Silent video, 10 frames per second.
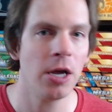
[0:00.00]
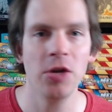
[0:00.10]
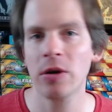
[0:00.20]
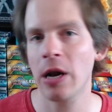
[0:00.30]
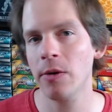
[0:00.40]
You
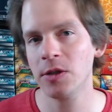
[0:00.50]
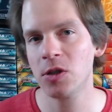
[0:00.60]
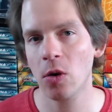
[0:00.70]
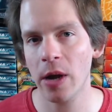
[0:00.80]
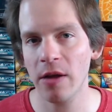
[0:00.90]
can always
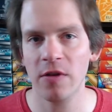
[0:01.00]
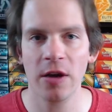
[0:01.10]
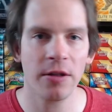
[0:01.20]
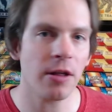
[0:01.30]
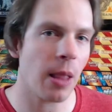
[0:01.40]
donate
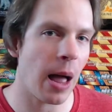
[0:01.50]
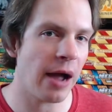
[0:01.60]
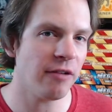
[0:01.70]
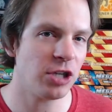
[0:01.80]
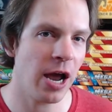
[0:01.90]
via the
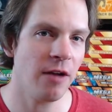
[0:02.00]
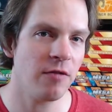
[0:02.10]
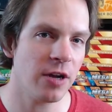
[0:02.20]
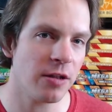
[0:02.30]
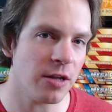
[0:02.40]
live chat,
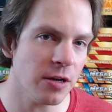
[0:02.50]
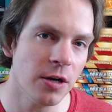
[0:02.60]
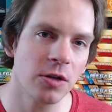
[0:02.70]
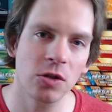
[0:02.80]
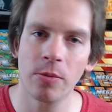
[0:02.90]
via the
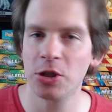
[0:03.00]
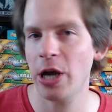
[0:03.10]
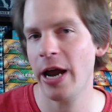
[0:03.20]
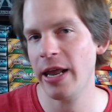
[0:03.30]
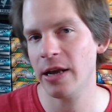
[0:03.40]
super
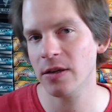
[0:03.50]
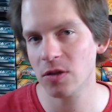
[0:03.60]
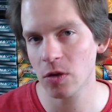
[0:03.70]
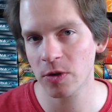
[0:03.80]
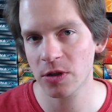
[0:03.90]
chat and
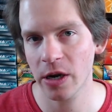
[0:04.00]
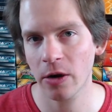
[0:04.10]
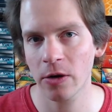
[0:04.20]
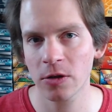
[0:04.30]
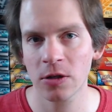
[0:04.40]
super
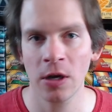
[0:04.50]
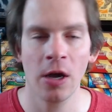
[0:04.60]
stickers.